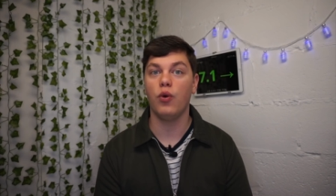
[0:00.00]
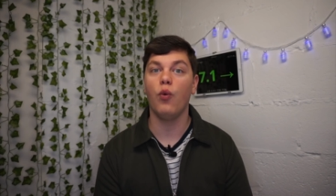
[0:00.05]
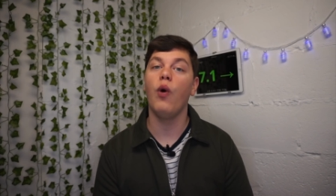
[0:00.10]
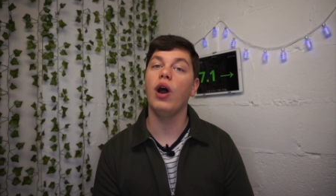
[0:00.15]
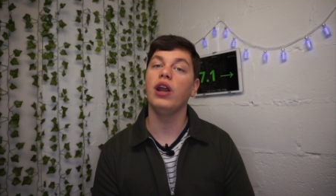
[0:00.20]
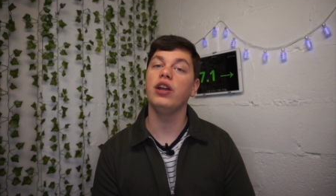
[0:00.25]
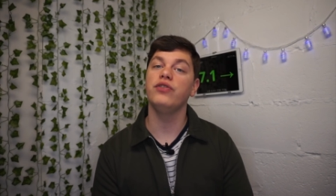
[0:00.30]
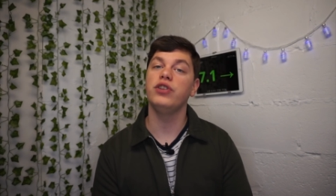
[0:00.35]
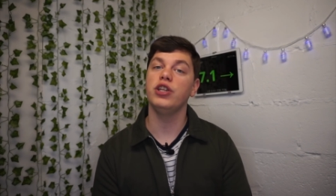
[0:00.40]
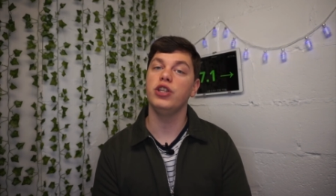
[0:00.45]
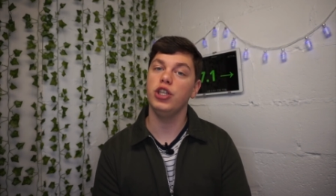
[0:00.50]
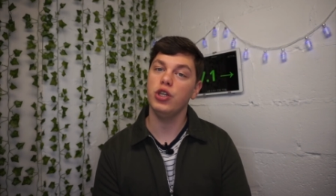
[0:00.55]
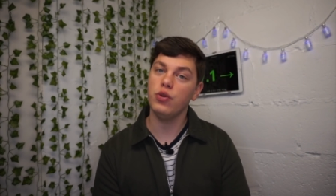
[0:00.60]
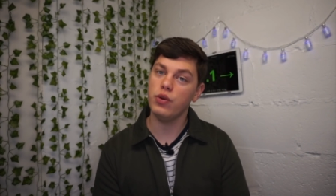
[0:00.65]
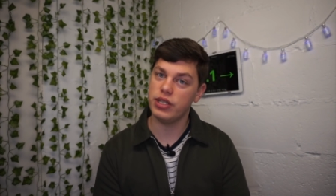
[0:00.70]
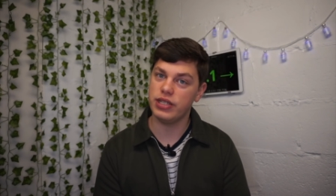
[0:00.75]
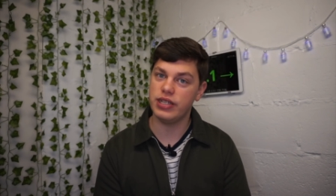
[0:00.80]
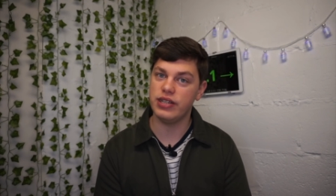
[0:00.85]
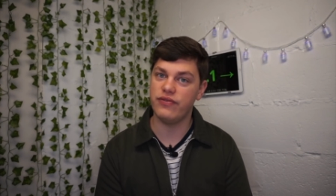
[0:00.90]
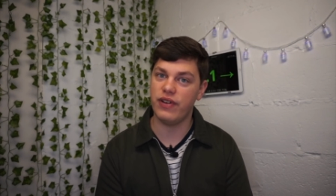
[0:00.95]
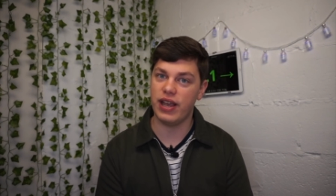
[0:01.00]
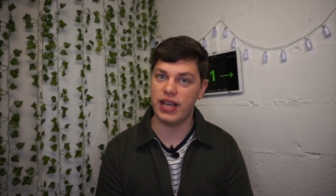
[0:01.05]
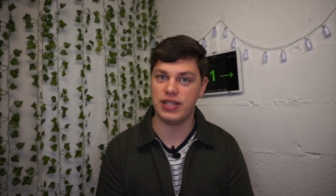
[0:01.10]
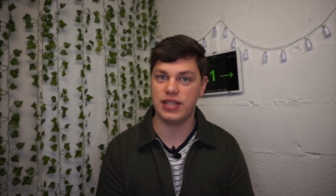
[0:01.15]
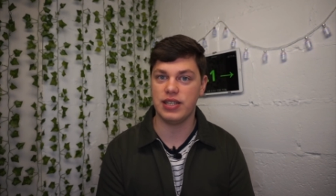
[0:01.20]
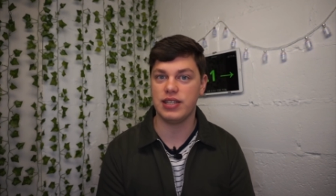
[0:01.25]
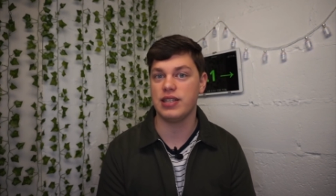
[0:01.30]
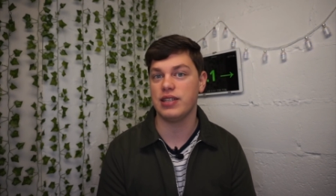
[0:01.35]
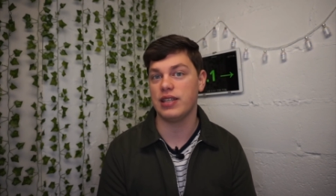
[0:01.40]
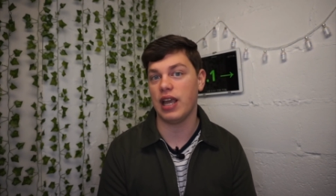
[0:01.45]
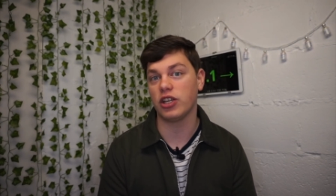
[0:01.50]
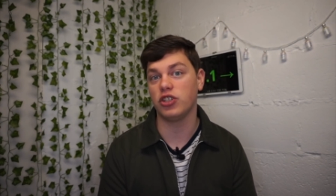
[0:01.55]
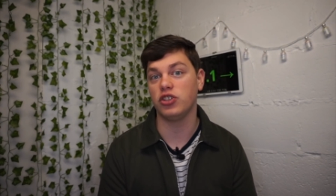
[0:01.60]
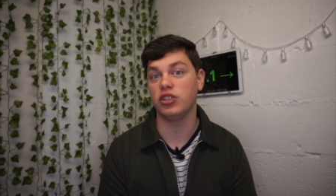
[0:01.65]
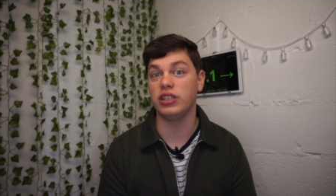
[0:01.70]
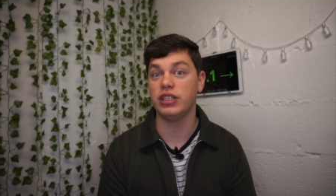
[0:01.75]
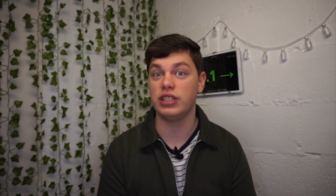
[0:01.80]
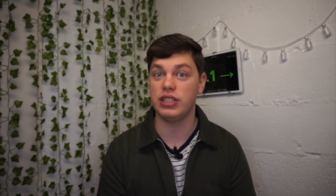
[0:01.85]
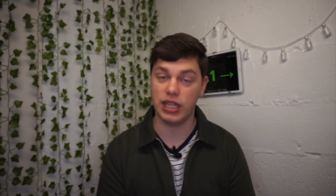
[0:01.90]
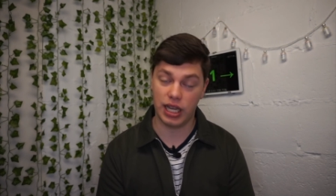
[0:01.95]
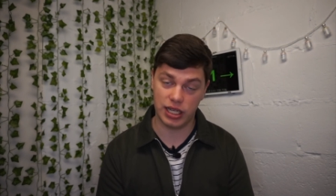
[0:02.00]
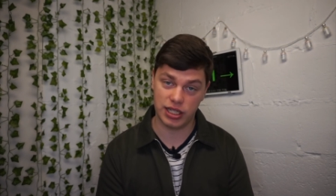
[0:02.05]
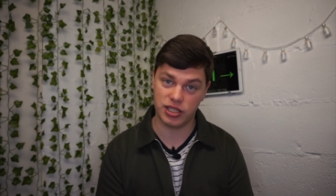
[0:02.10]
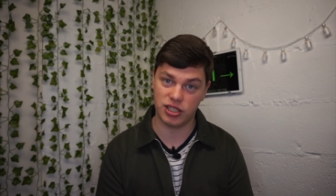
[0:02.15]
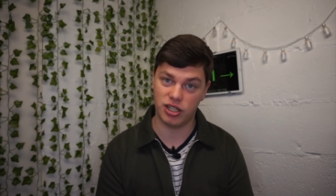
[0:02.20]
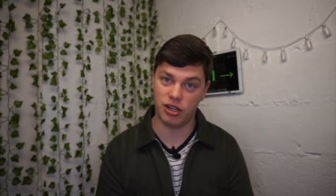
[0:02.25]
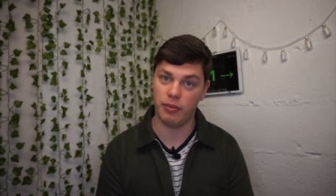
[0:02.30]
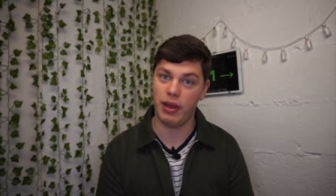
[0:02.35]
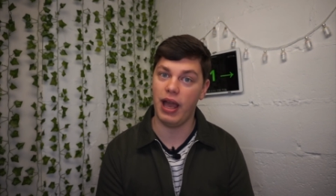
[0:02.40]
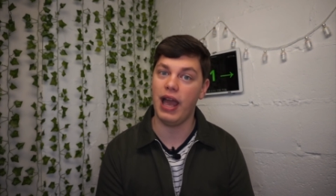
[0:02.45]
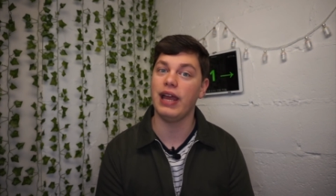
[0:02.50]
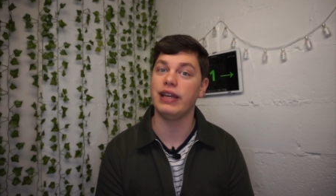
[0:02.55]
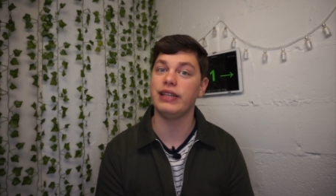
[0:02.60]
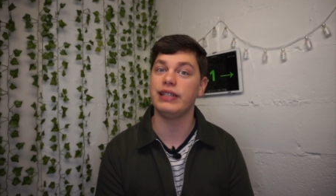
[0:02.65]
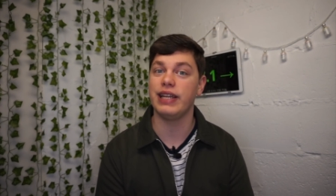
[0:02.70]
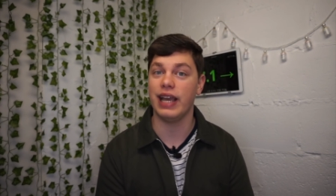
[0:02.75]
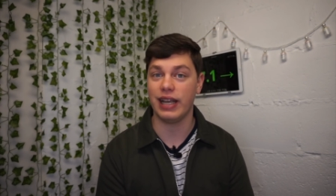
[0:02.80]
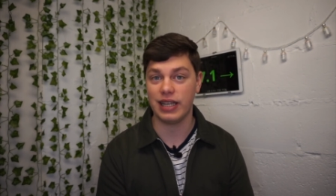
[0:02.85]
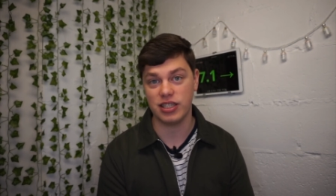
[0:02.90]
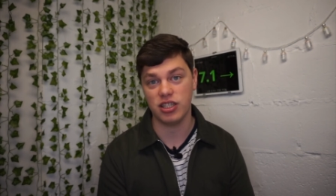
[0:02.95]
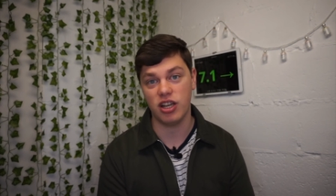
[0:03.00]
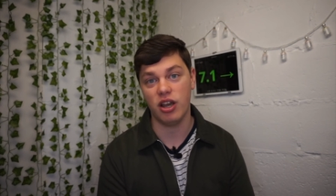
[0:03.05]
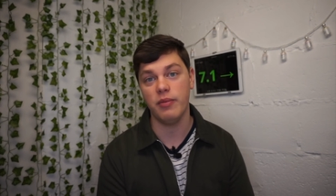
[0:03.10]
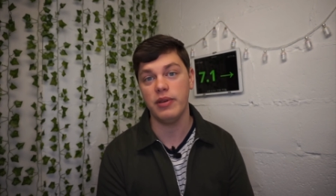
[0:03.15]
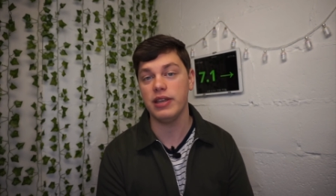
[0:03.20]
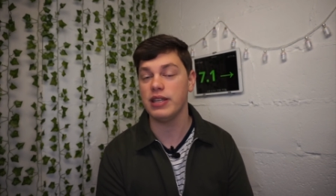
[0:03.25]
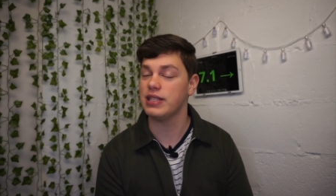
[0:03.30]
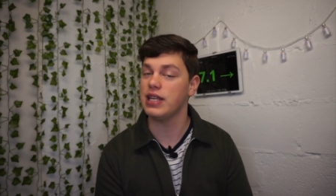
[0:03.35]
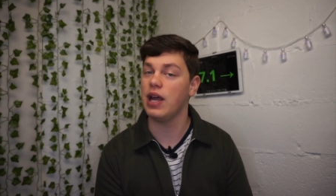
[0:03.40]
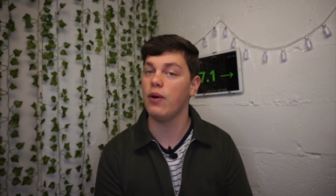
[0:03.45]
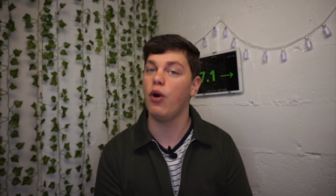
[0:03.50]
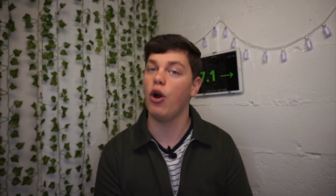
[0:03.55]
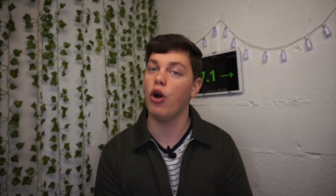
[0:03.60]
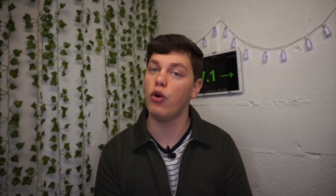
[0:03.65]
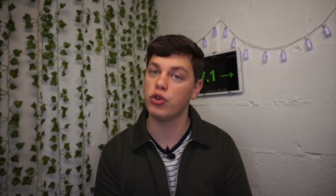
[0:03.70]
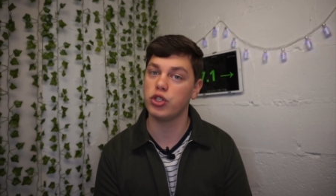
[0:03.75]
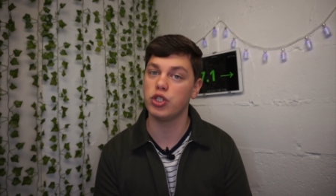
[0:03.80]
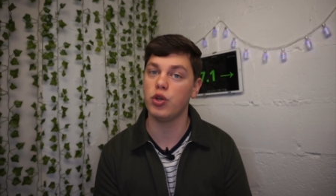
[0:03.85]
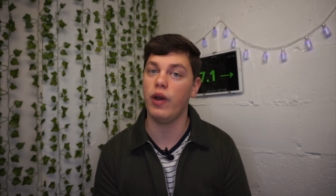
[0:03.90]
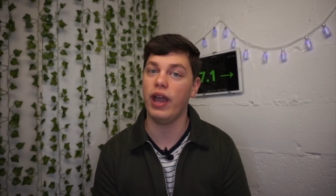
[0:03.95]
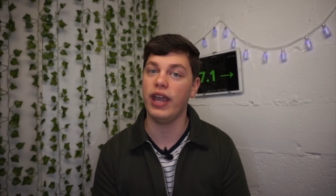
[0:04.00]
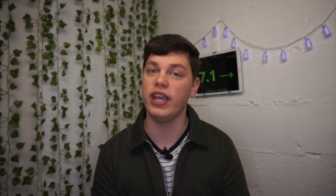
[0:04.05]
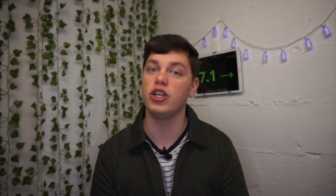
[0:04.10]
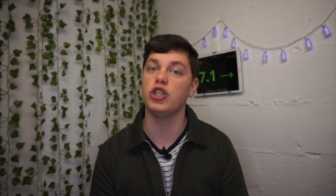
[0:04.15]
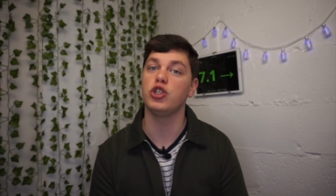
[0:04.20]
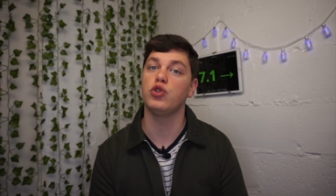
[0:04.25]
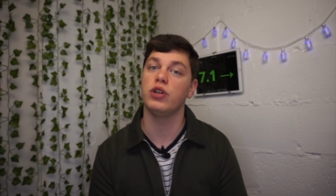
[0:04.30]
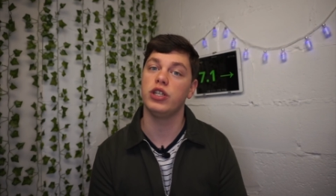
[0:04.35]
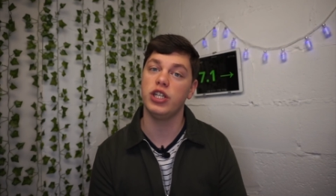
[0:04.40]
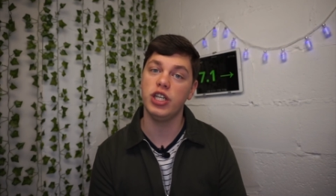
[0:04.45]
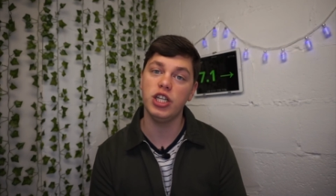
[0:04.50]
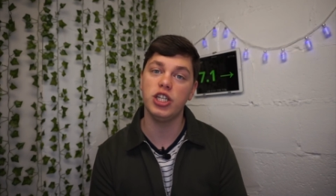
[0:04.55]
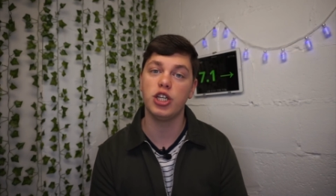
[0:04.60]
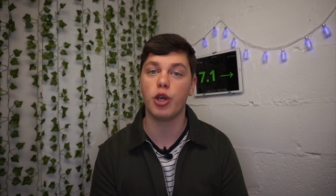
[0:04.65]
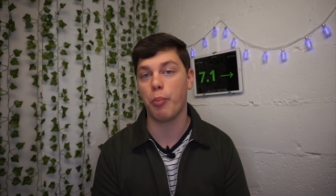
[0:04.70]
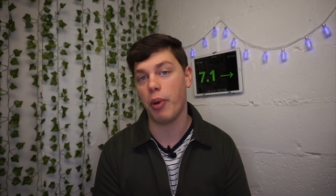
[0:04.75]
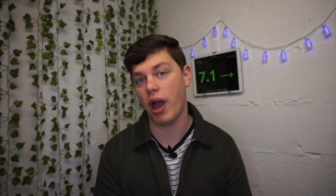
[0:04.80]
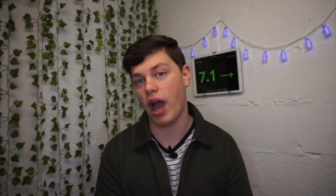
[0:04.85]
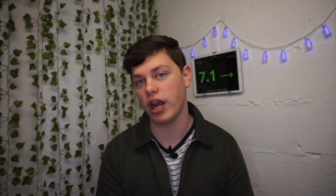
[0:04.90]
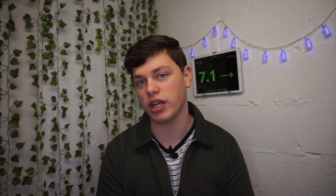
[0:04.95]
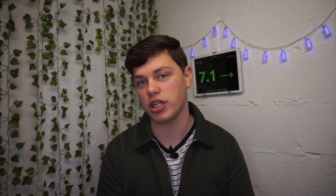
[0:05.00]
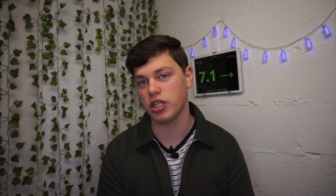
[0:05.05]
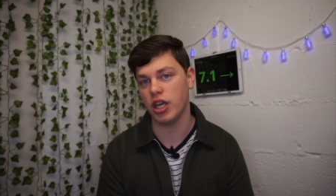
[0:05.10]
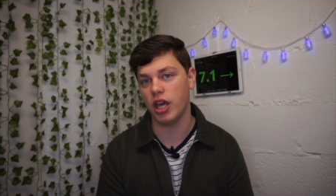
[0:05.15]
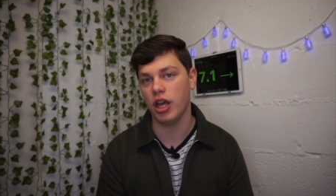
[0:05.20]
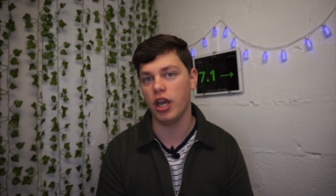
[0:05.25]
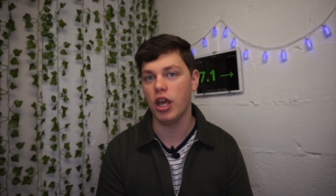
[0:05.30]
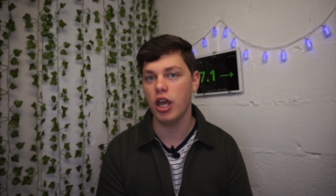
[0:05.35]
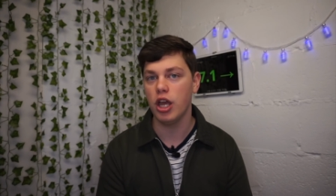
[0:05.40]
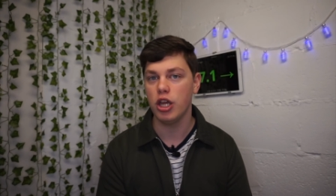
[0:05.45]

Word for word: One of the newest investors is actually Dexcom, and Dexcom is now also a strategic partner